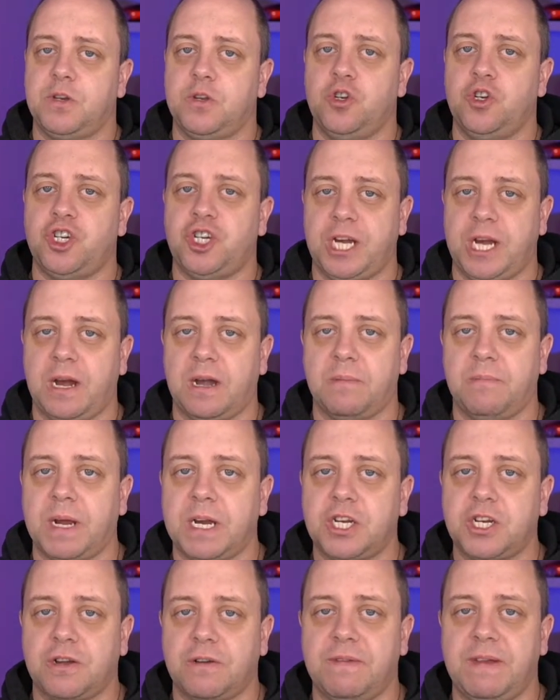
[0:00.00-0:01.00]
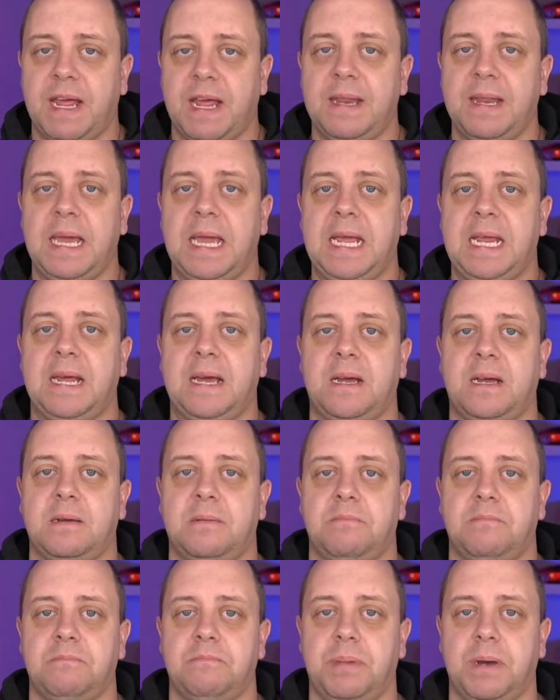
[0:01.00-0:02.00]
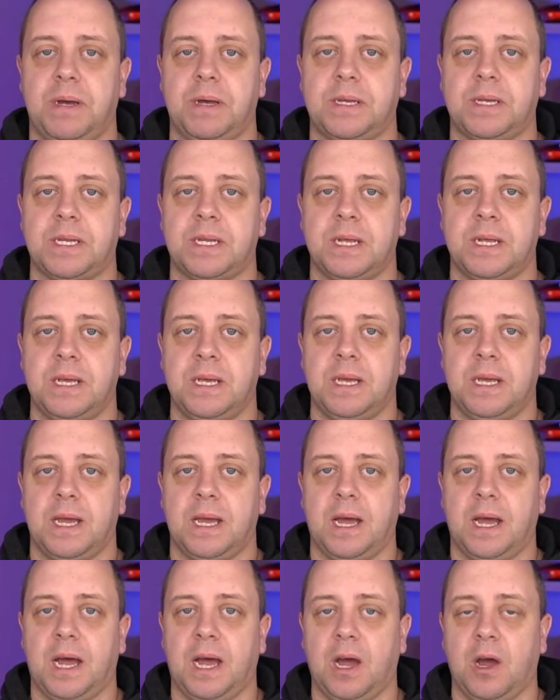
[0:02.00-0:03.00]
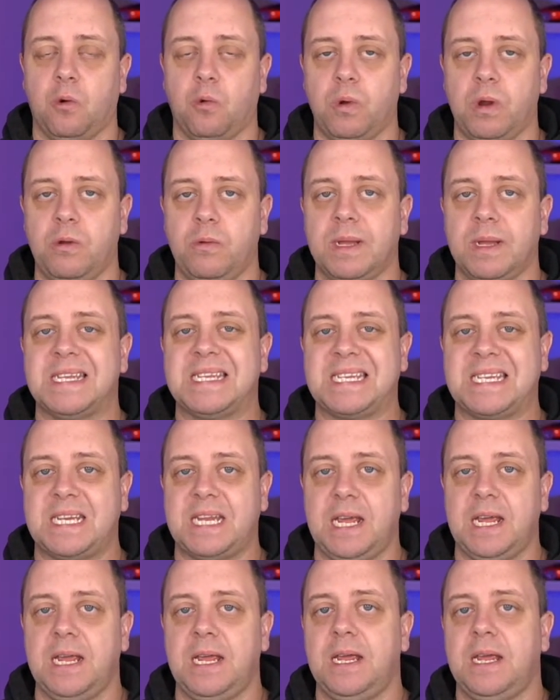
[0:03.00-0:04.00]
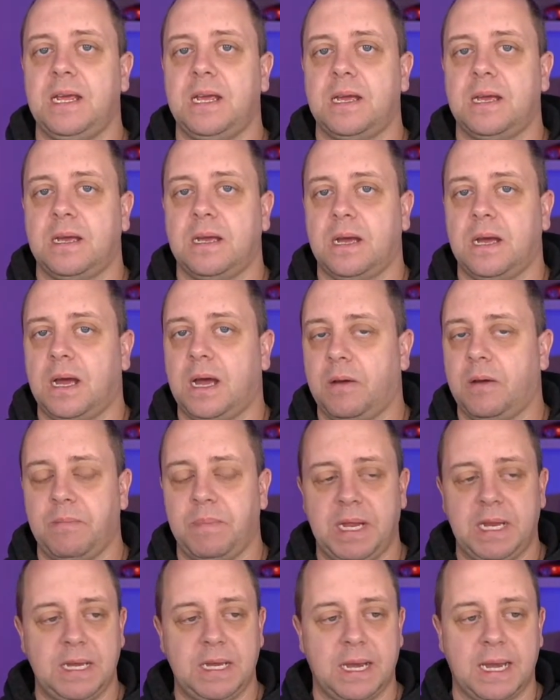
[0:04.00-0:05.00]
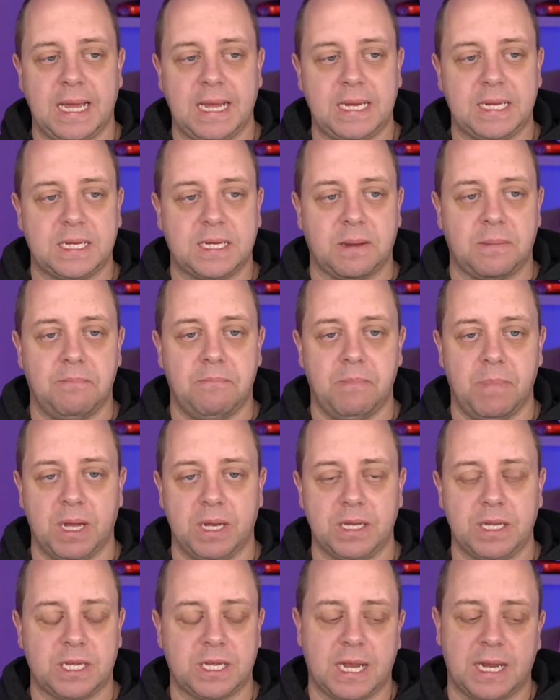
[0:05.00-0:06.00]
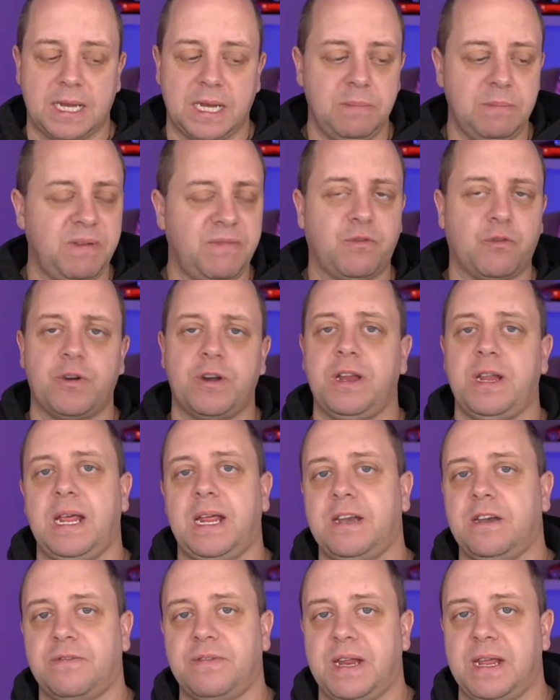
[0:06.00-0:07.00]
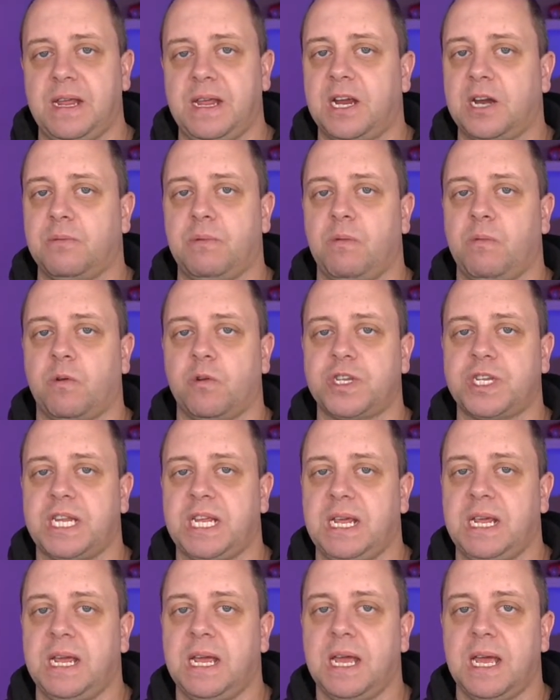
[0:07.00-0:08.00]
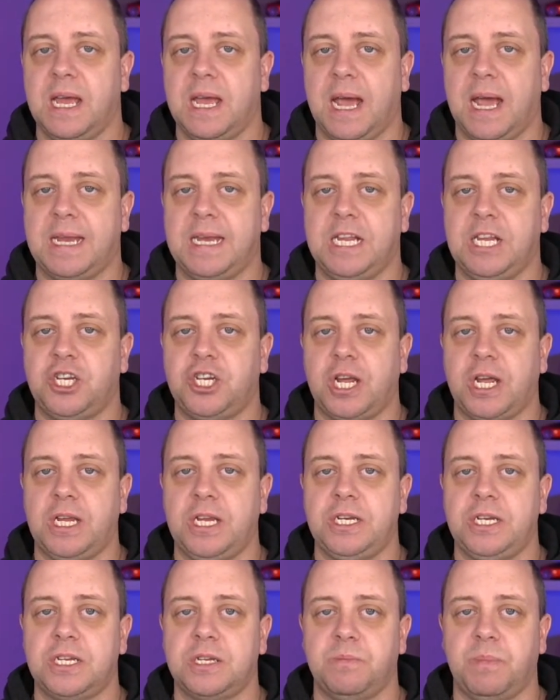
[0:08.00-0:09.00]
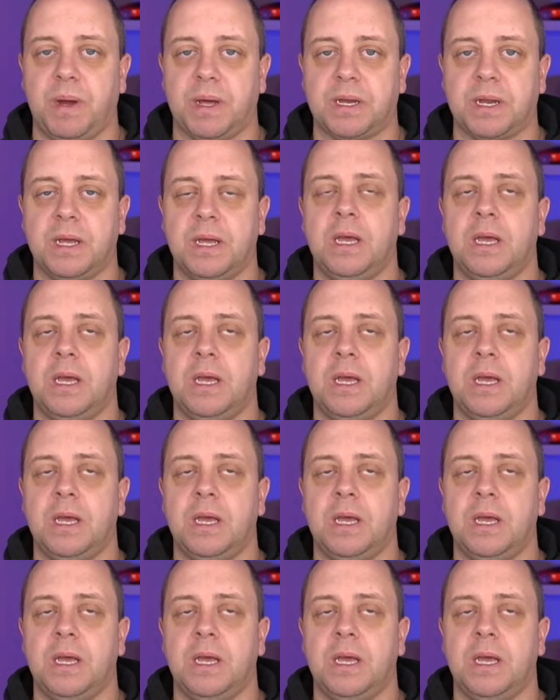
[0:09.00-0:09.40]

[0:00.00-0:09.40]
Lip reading: to share much of that data, but we will see in the next months. I think before the end of the year, we won't see any changes, but